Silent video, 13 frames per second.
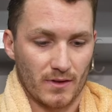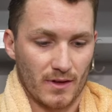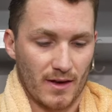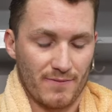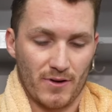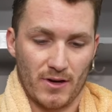
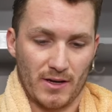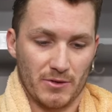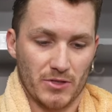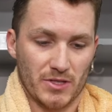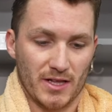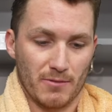I felt like we
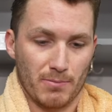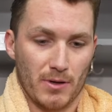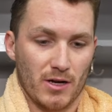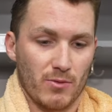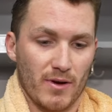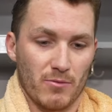just had the
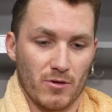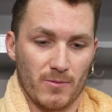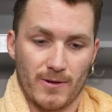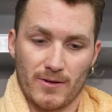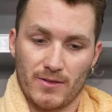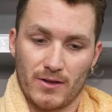puck way more.
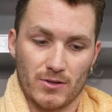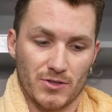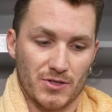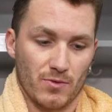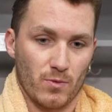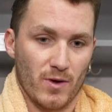We were in their
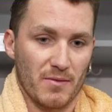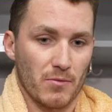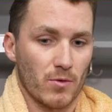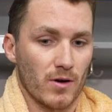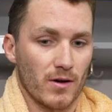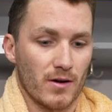zone way
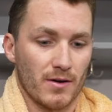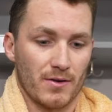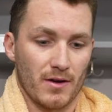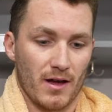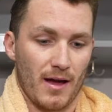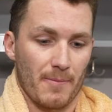more,
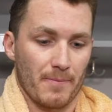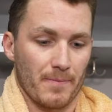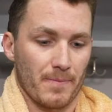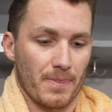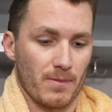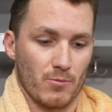
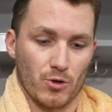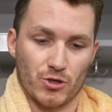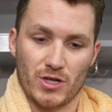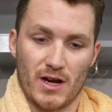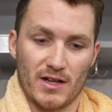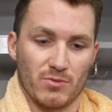more
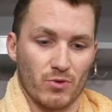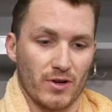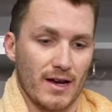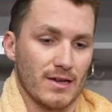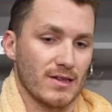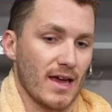shots, more
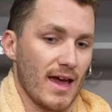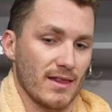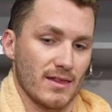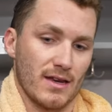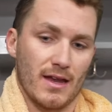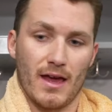guys
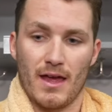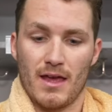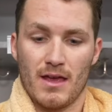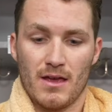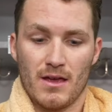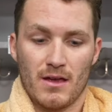at the net,
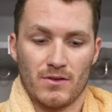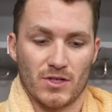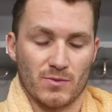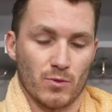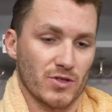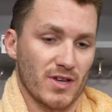
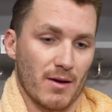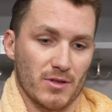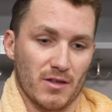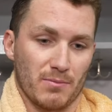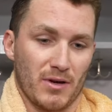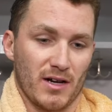just more time
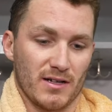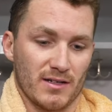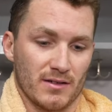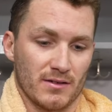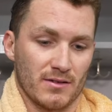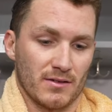with the puck
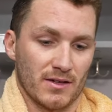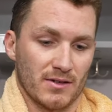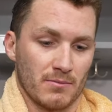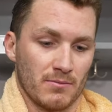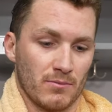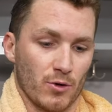and
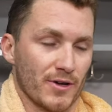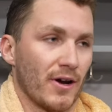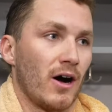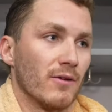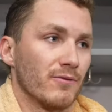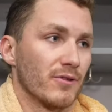more
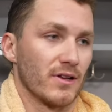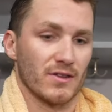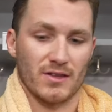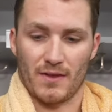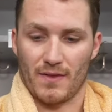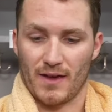
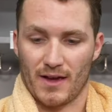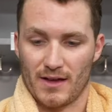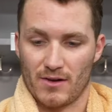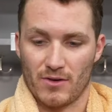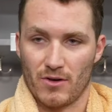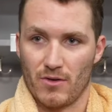confidence, I think. I
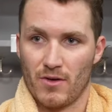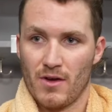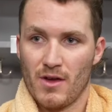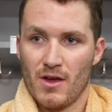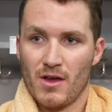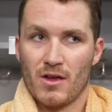don't know
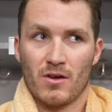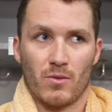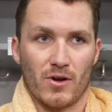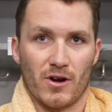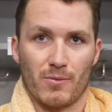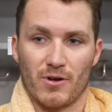
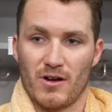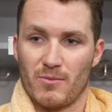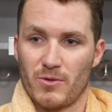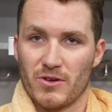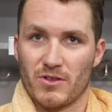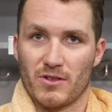what our
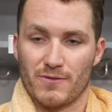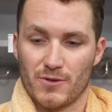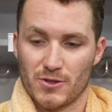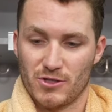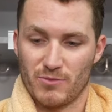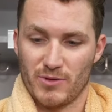problem was in the
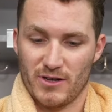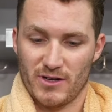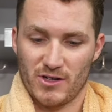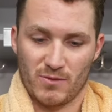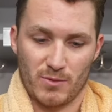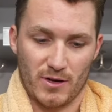first two
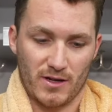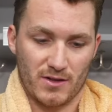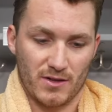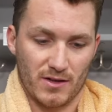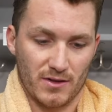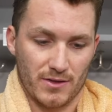periods,
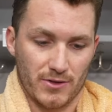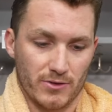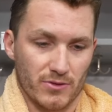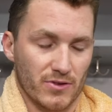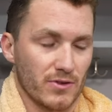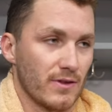but in the third
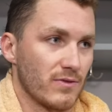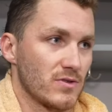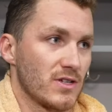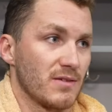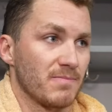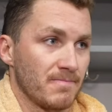was a
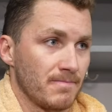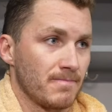different team.